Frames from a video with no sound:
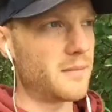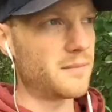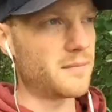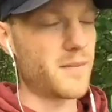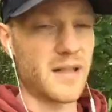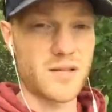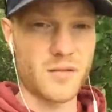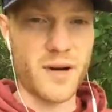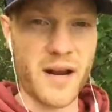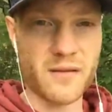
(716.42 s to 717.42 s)
my
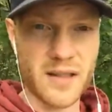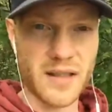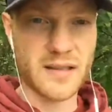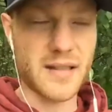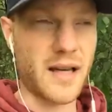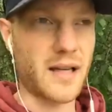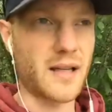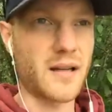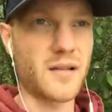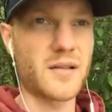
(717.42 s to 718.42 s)
surroundings, and
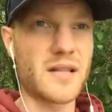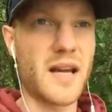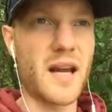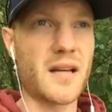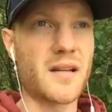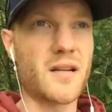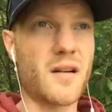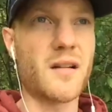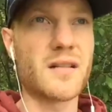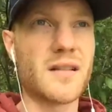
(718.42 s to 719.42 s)
understand the
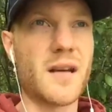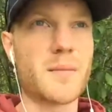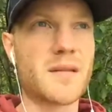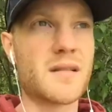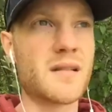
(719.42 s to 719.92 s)
concepts